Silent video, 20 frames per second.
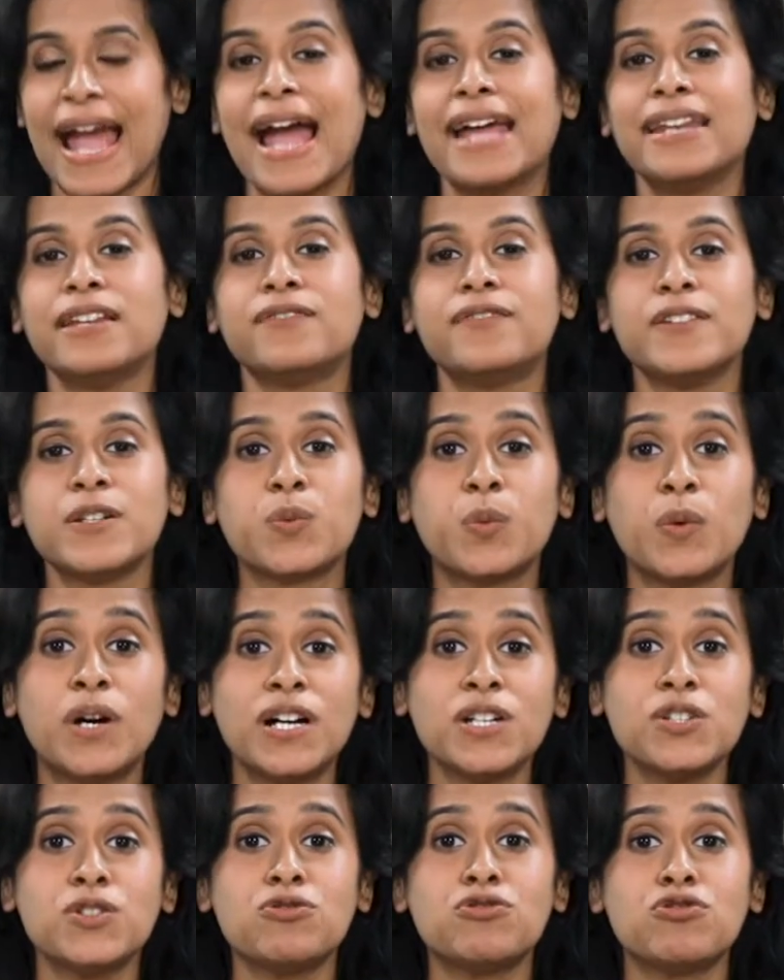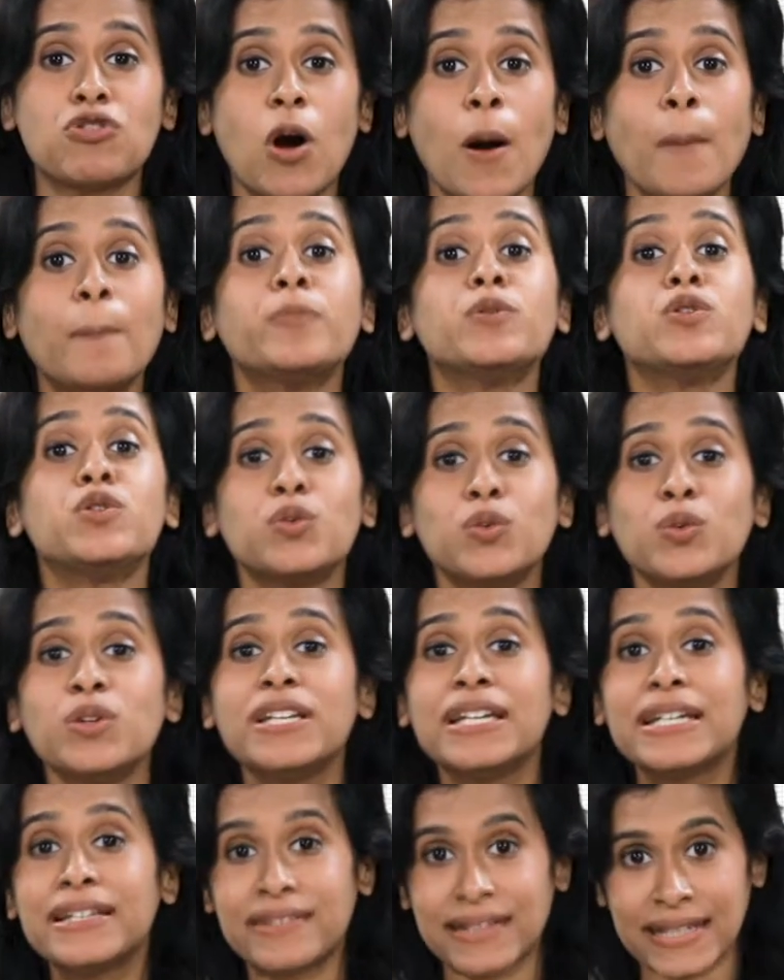And if it were to drop 2
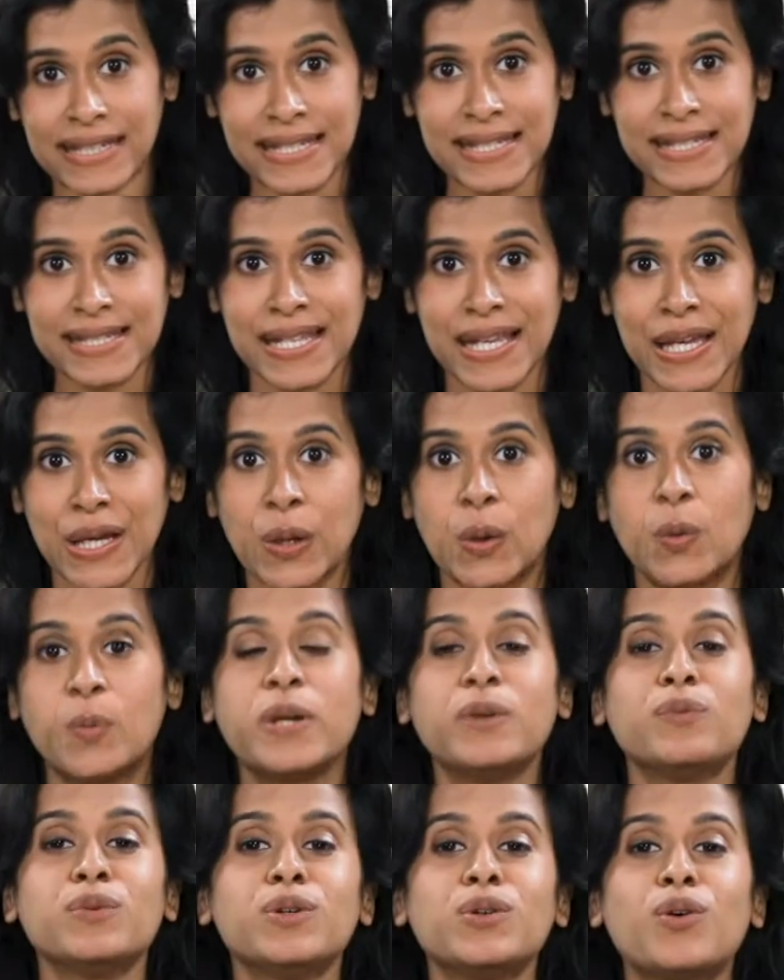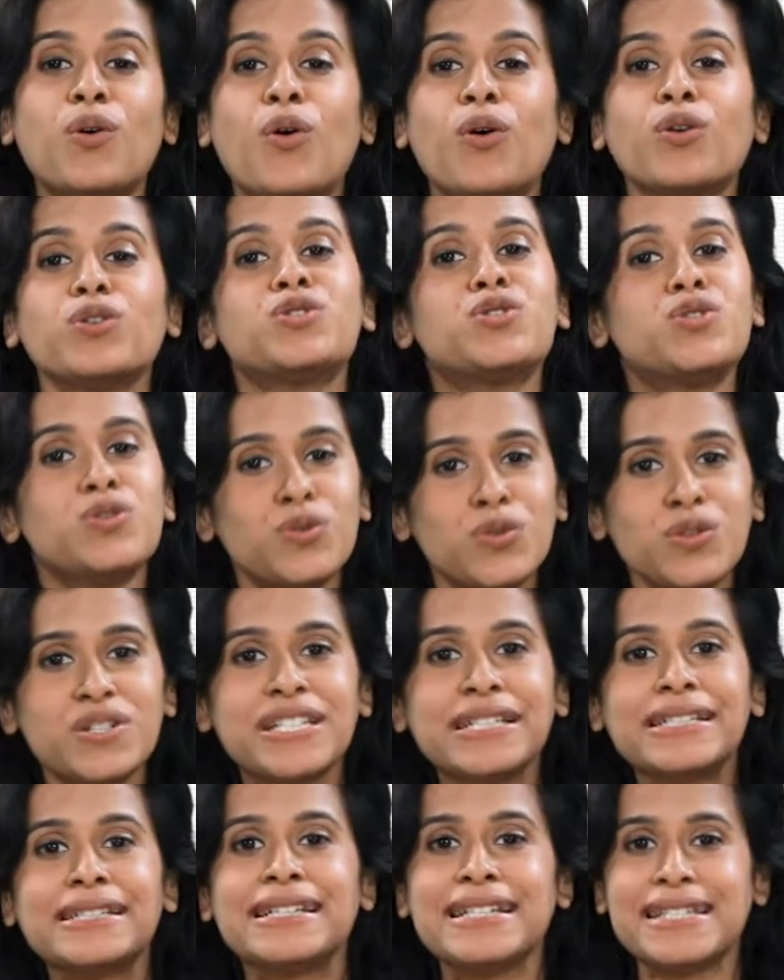degrees, we would go 2
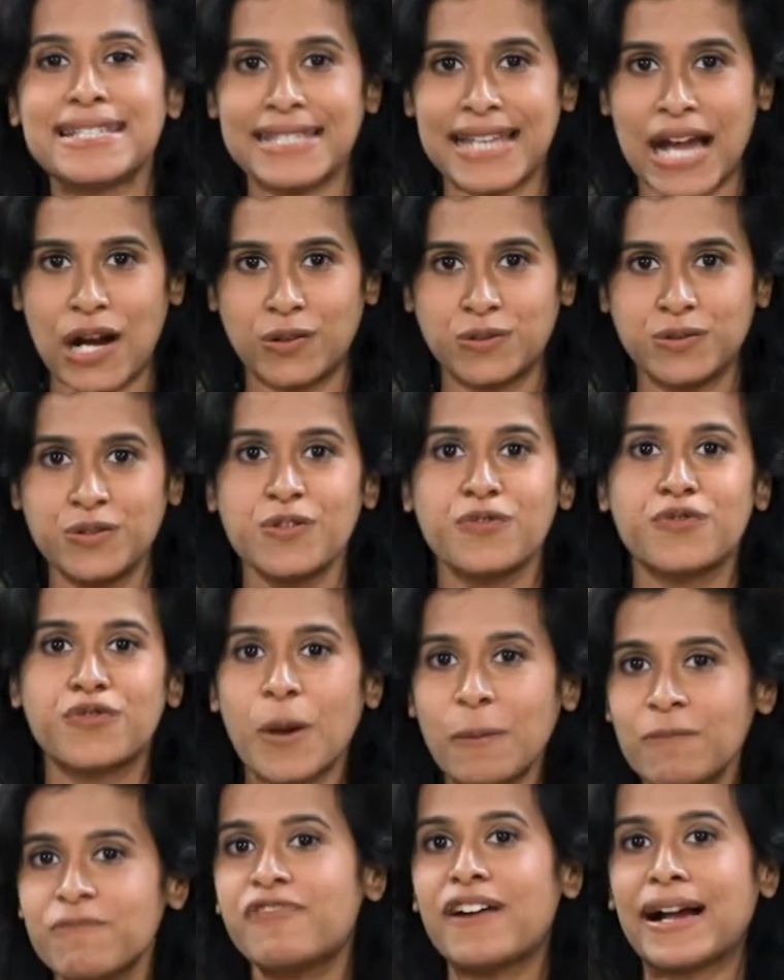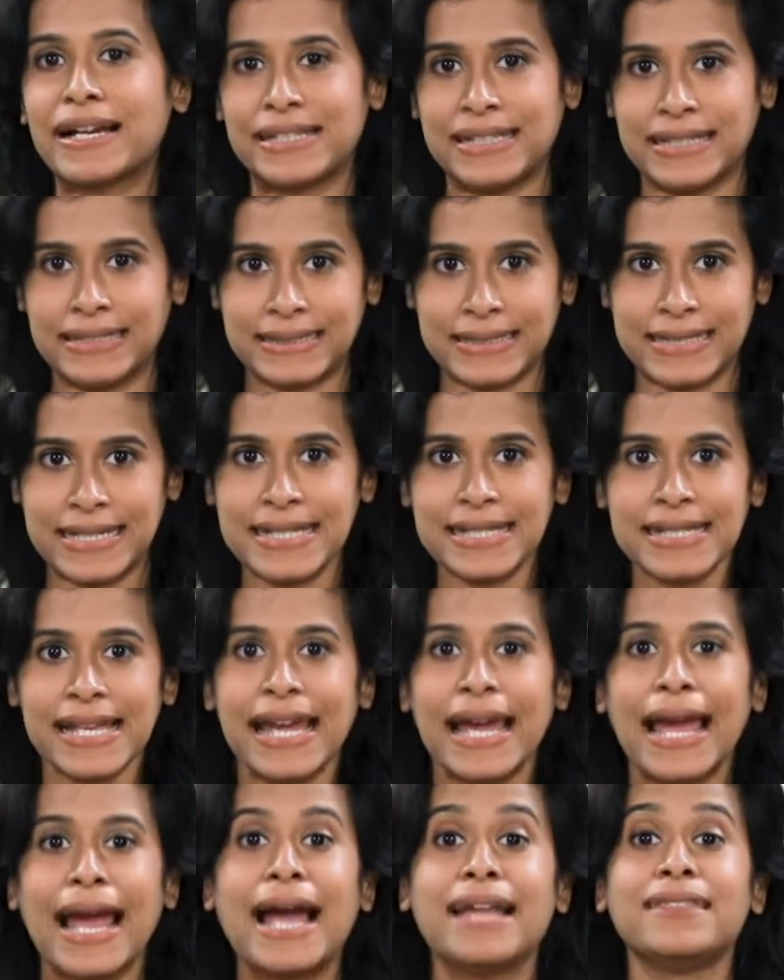degrees down from 5 degrees
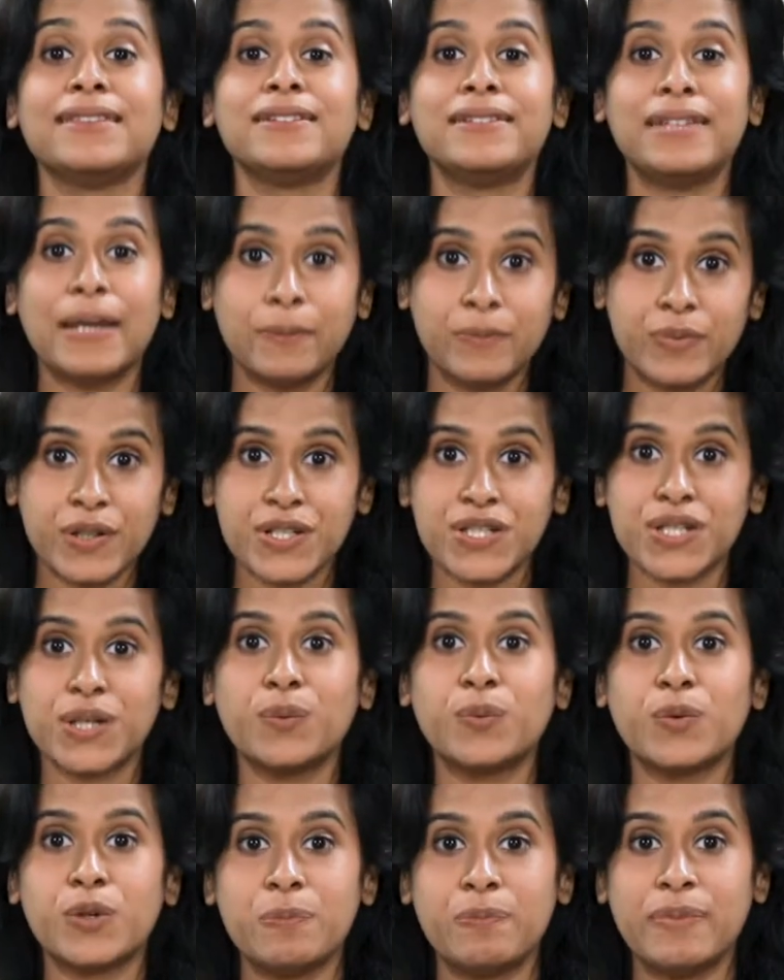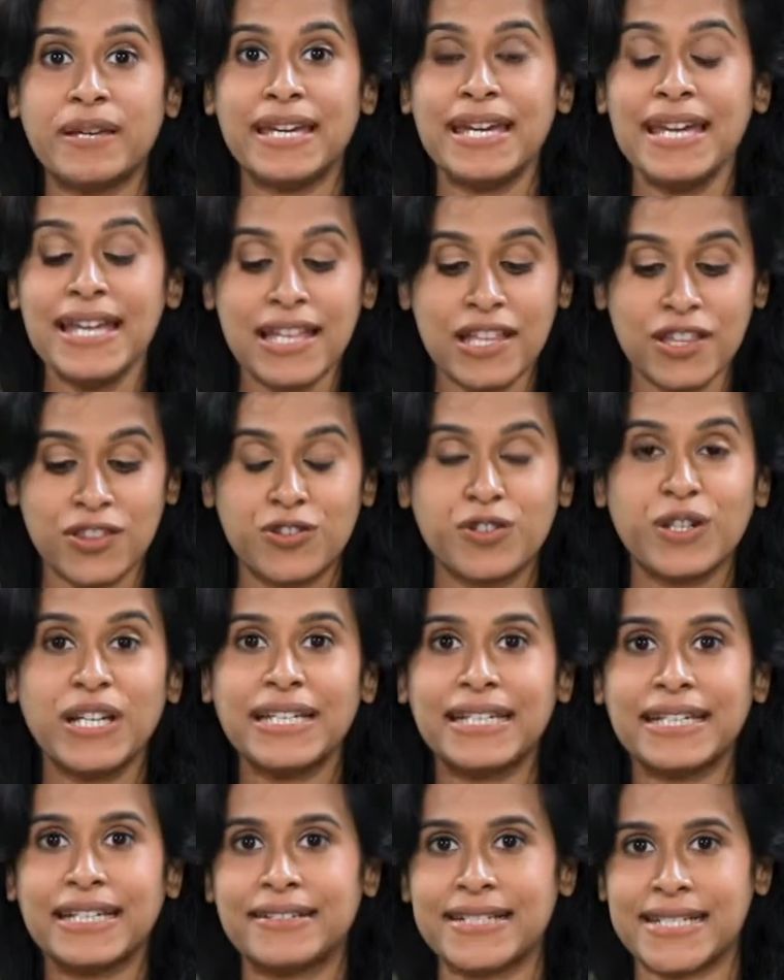and the temperature would be
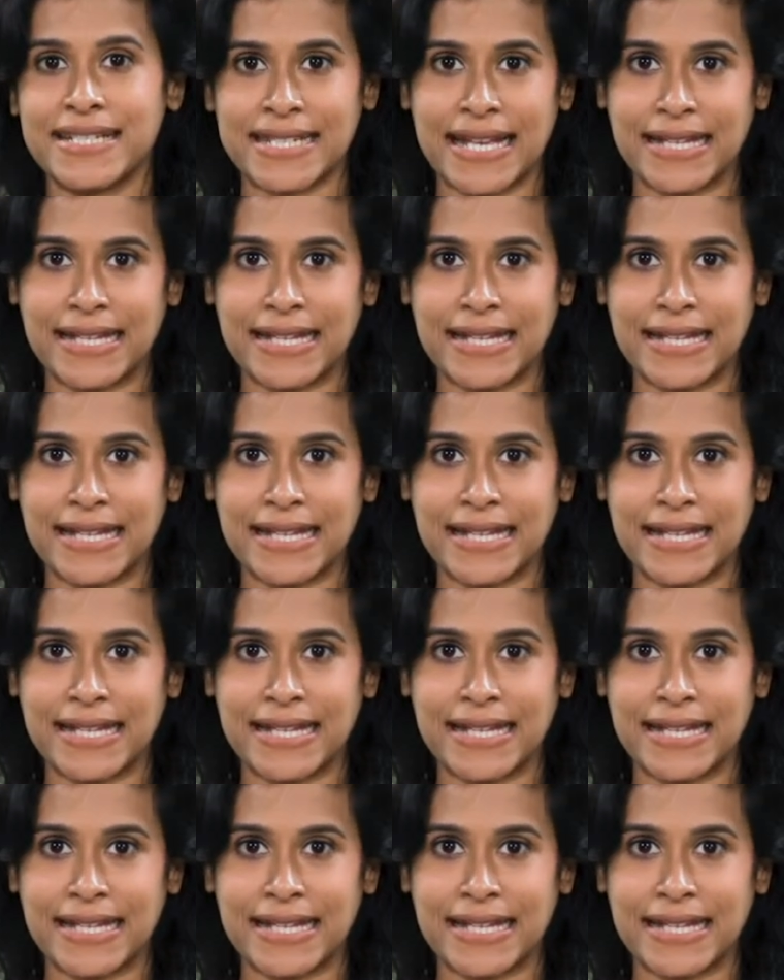3 degrees